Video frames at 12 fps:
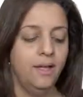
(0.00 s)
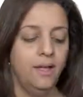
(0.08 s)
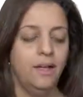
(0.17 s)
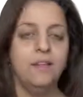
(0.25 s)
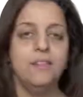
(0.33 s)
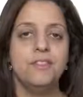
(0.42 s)

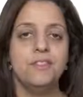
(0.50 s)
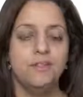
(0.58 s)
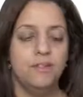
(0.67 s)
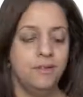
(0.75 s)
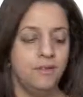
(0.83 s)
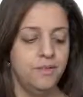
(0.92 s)

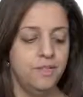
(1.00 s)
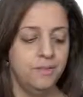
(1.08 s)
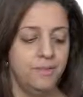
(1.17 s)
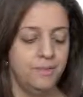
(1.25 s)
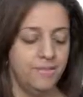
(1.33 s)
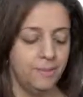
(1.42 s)

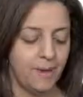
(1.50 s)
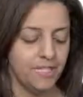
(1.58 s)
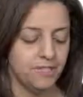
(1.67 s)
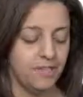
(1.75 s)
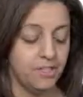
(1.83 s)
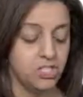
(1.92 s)
the
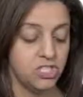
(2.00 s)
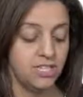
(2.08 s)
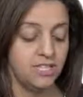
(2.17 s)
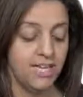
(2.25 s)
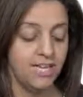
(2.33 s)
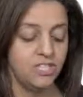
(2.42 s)
minimize
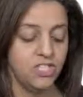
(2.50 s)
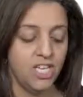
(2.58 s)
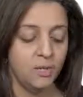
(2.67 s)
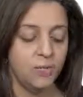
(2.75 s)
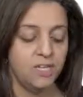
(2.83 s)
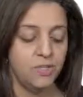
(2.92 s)
function and
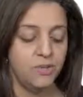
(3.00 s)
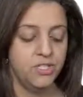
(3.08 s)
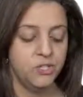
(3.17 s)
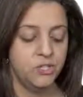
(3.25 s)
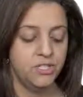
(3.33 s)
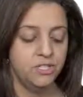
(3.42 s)
check whether we
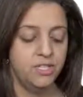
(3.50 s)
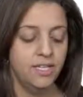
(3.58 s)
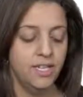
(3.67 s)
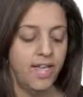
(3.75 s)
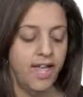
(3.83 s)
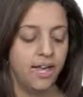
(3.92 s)
should
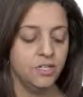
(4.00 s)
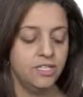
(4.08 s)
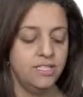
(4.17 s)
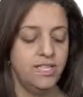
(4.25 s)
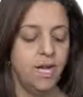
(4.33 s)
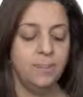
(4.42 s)

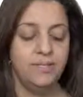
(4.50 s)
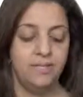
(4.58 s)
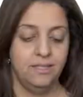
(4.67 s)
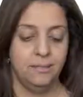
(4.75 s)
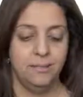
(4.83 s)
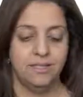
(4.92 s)
actually
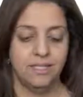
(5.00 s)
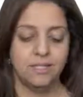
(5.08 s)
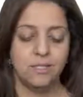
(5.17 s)
update the beta.